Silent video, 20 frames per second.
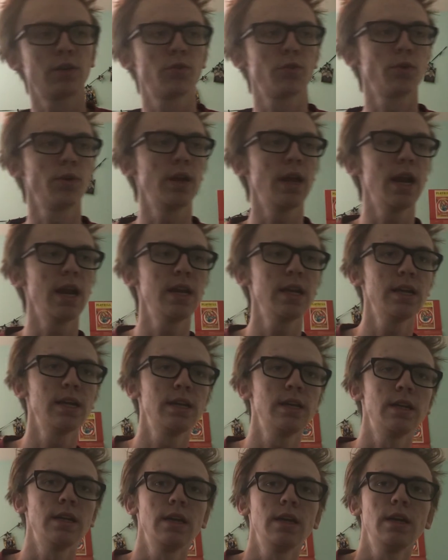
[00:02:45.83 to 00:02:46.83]

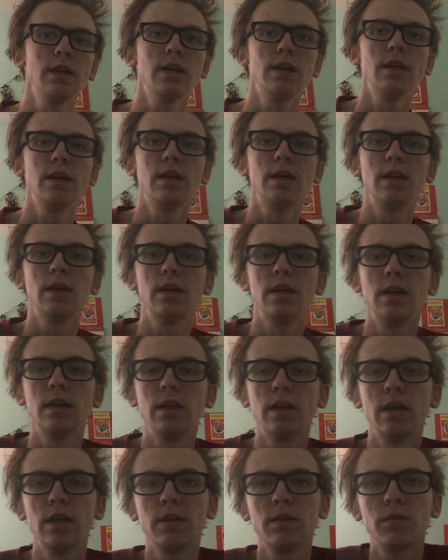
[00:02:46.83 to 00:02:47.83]
created
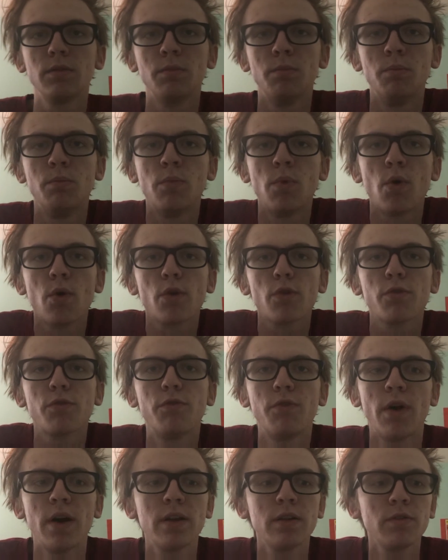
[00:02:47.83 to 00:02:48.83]
more
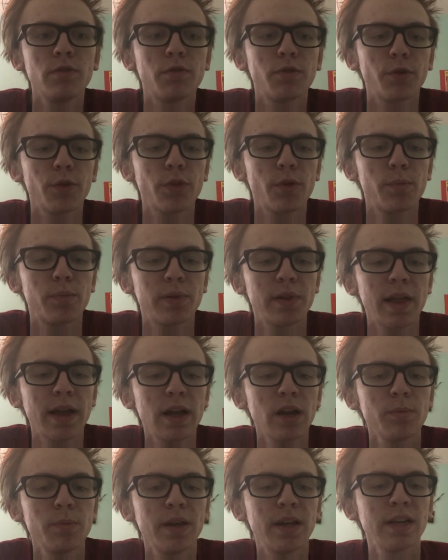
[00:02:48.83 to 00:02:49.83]
fun for the
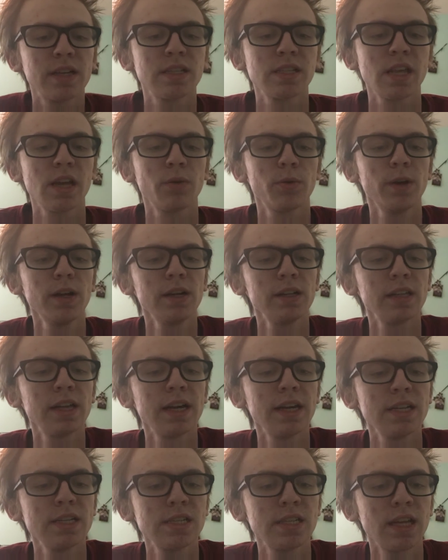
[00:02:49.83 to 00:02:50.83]
player because they
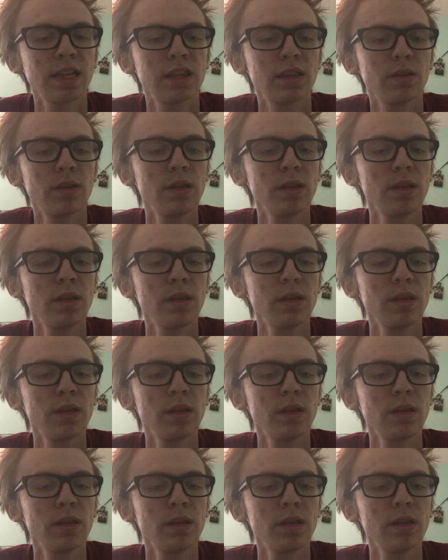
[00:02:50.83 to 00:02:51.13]
realized that